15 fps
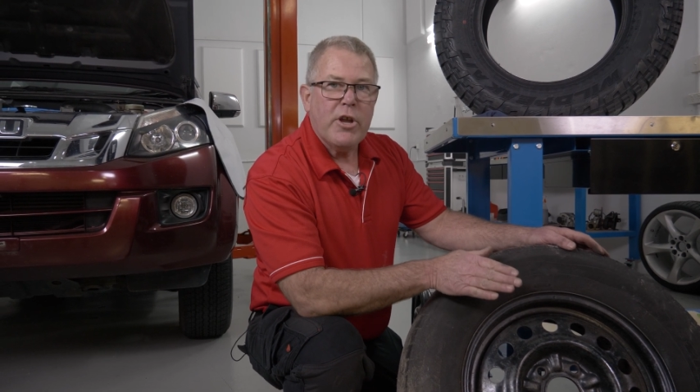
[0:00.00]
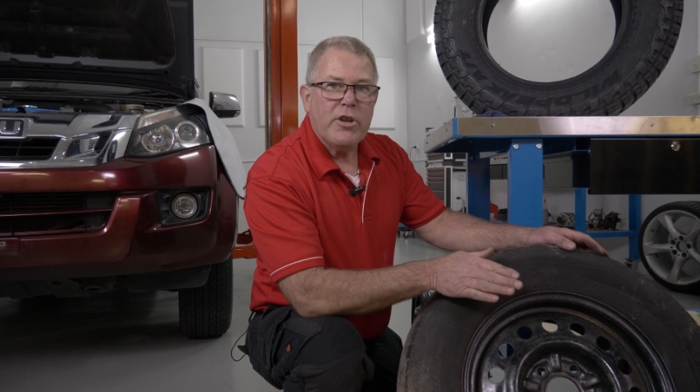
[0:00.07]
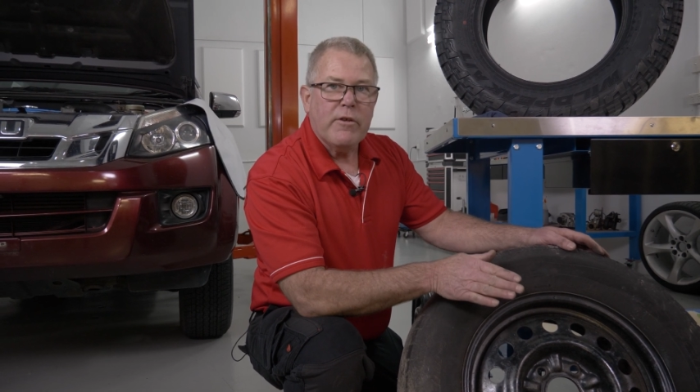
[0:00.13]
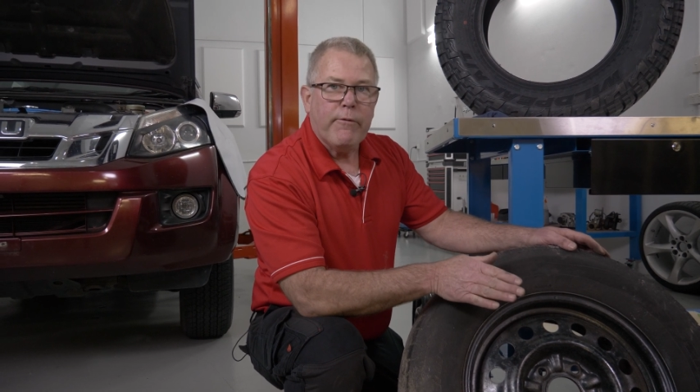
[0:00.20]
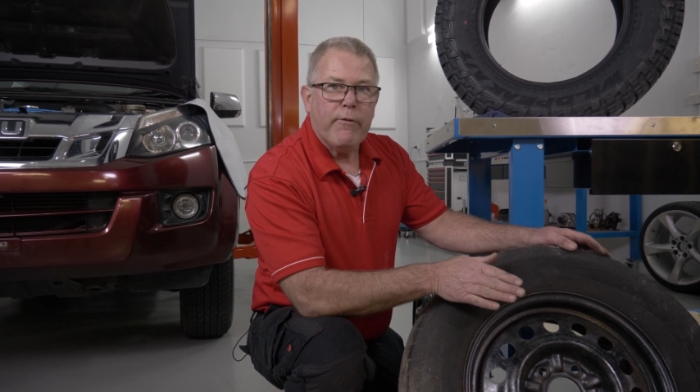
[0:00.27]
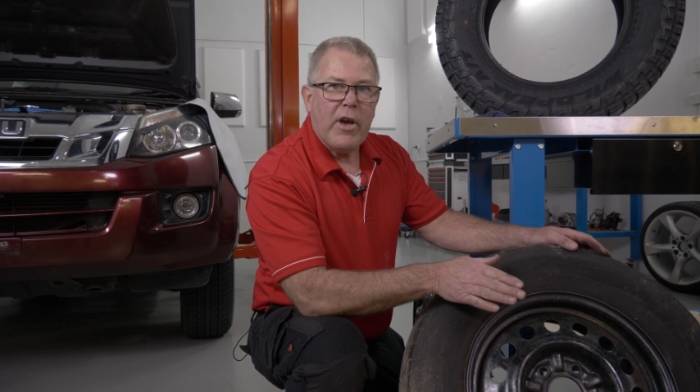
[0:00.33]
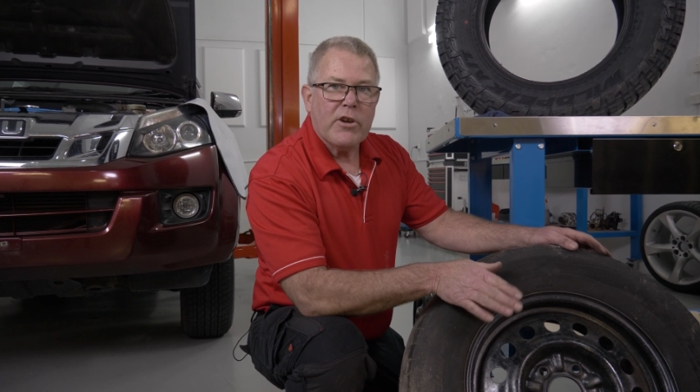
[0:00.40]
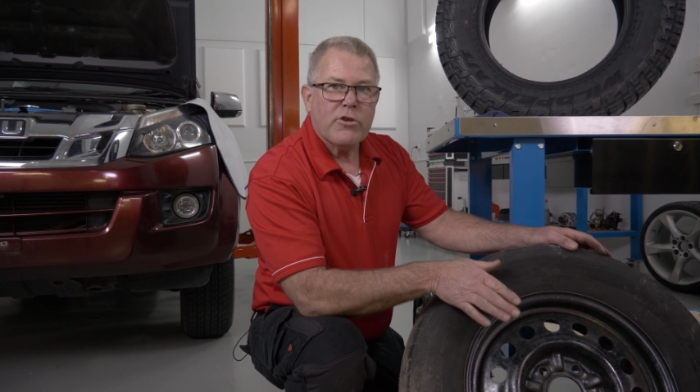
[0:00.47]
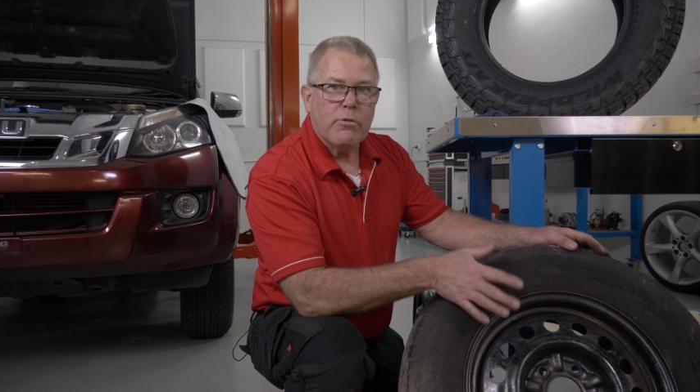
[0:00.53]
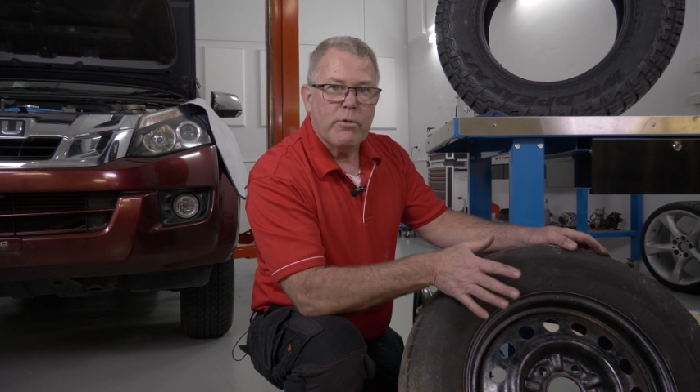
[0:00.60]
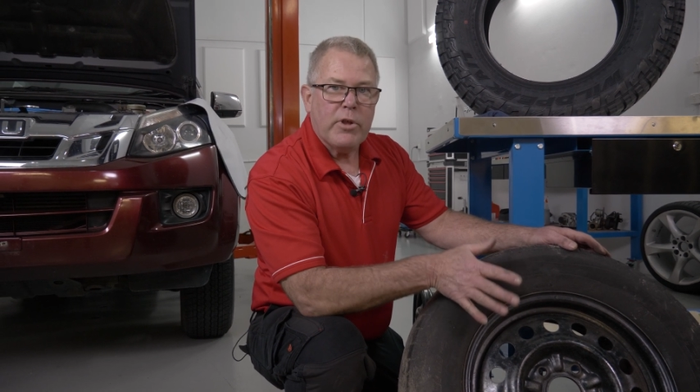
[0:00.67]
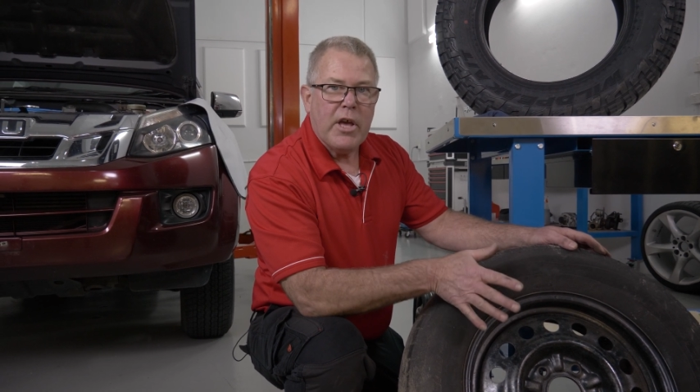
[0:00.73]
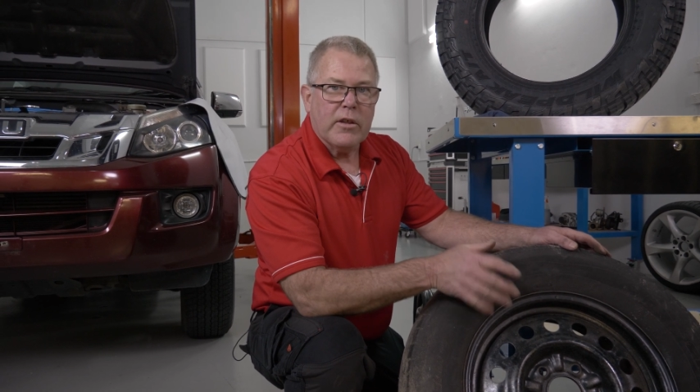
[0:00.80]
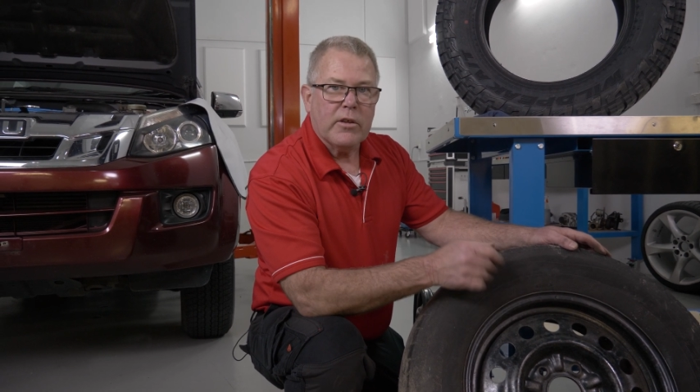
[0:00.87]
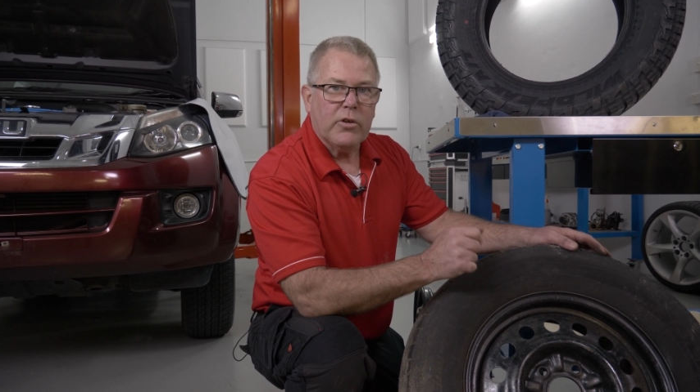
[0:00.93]
manufacture
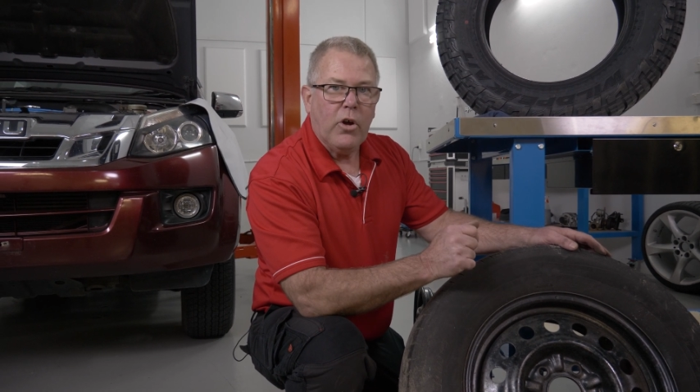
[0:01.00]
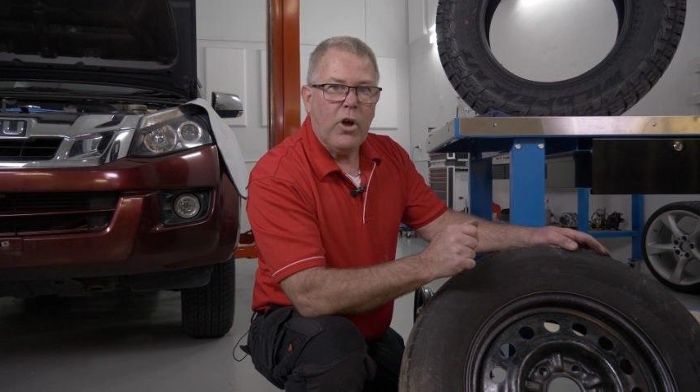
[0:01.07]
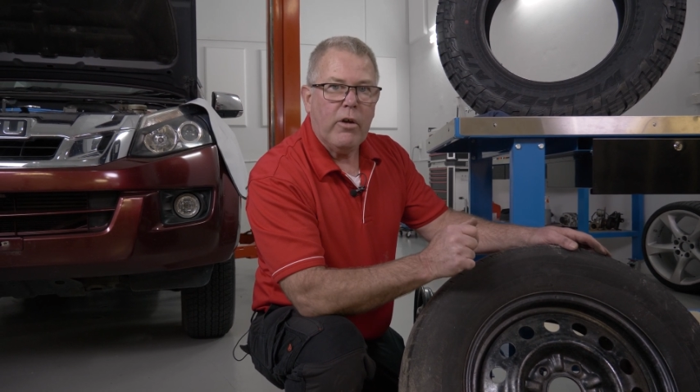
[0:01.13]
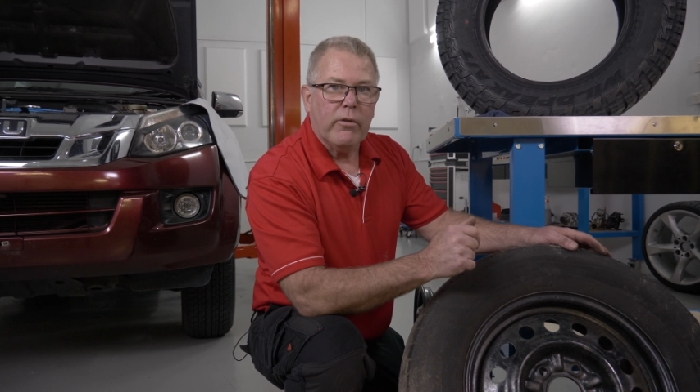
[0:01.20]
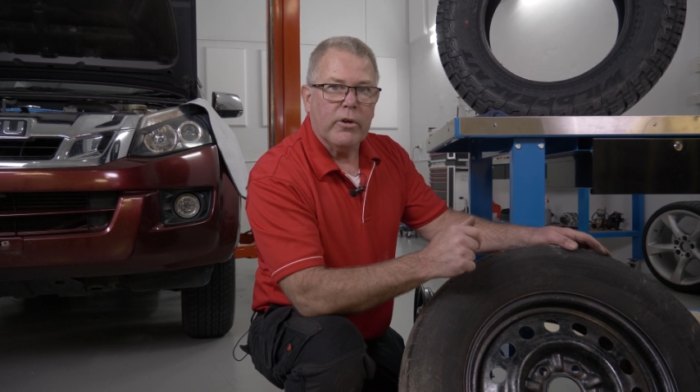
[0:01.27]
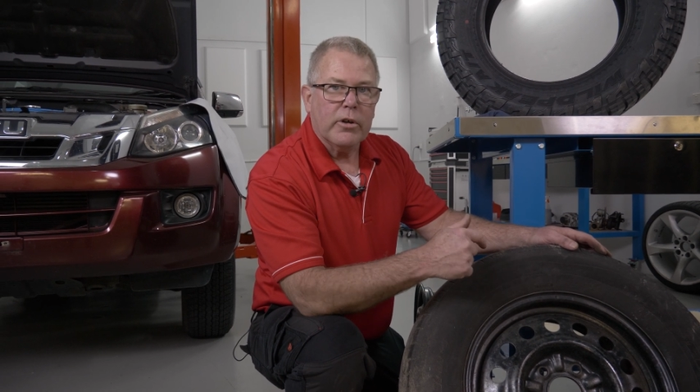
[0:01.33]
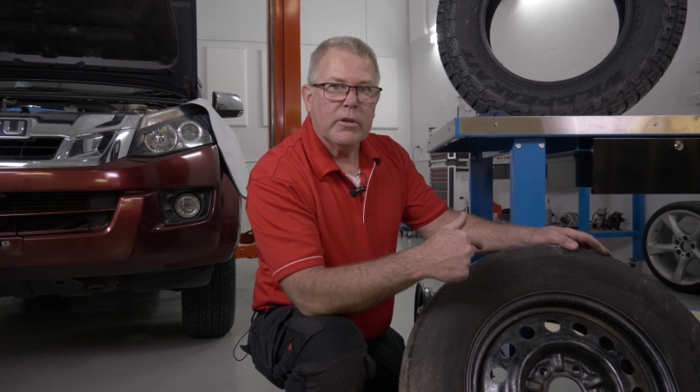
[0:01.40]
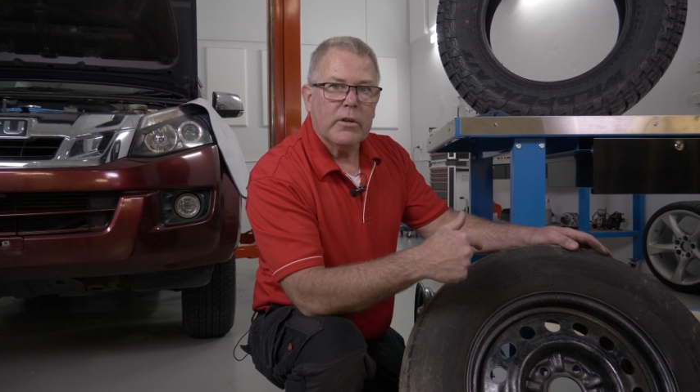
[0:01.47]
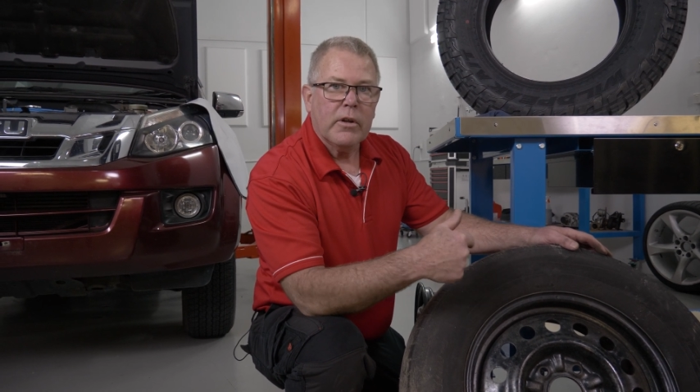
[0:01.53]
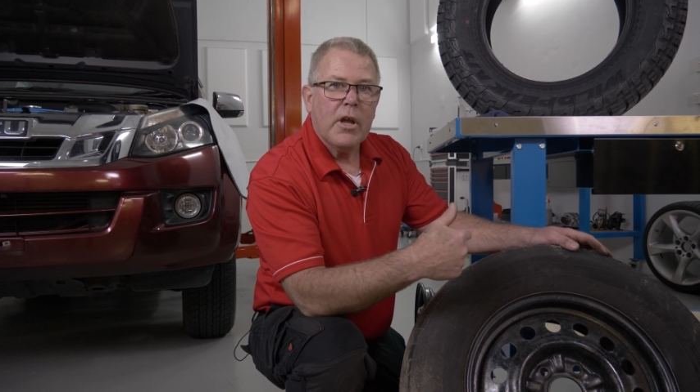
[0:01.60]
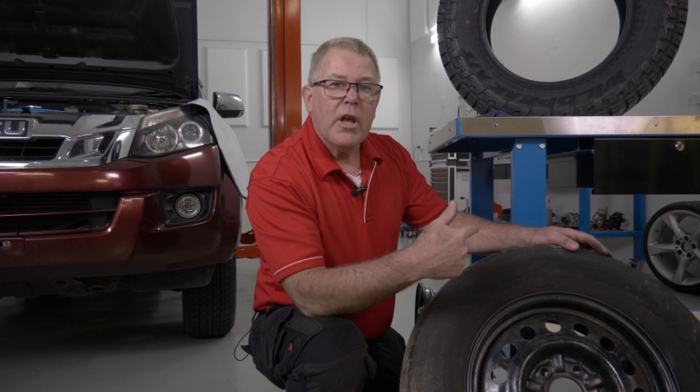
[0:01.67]
without the tyre on it,